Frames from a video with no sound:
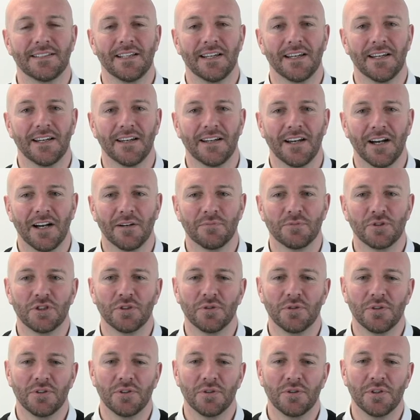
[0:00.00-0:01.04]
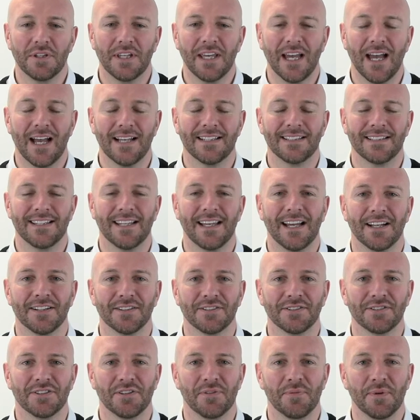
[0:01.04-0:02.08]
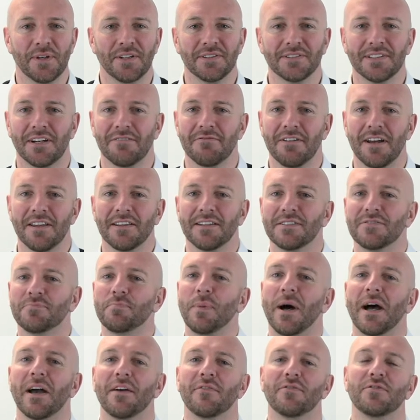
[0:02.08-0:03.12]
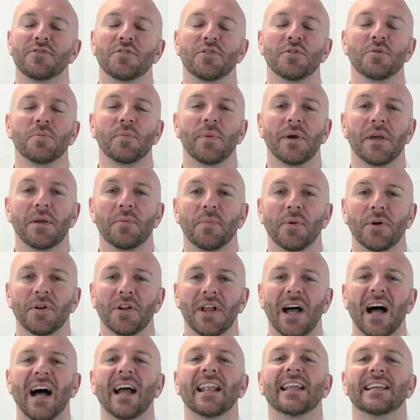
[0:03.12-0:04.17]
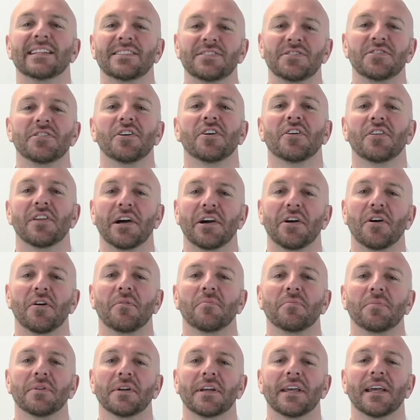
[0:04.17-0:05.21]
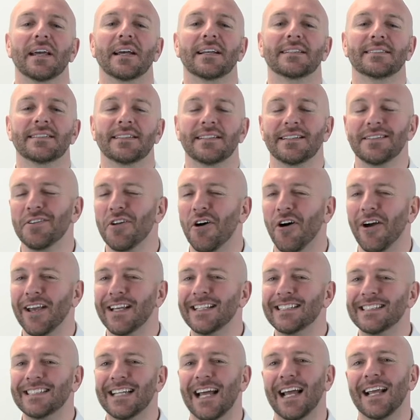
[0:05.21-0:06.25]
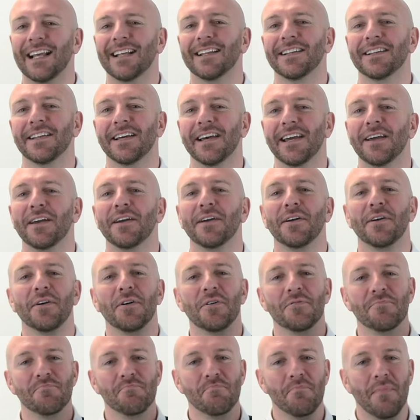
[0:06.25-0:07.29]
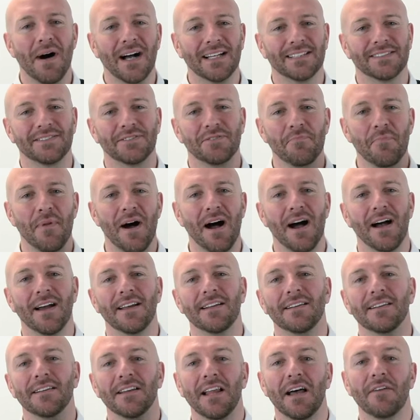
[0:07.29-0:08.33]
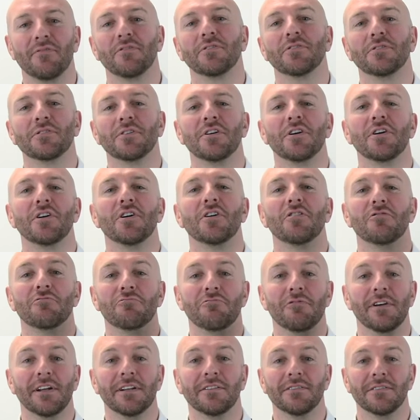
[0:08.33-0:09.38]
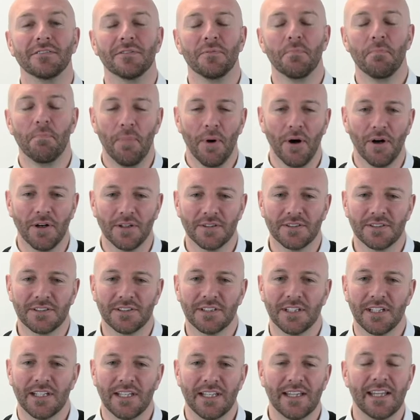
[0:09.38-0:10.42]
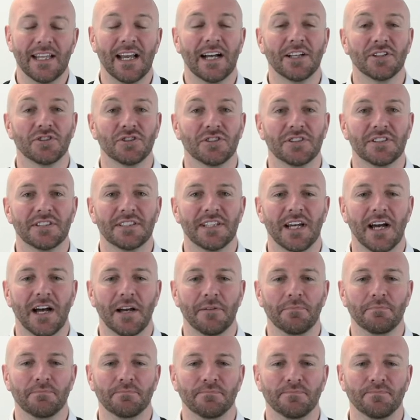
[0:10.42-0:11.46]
it. I'm sure you guessed the answer because I ran this by a few people and it's not that complicated. Not exactly mastermind level riddle, but the answer is time.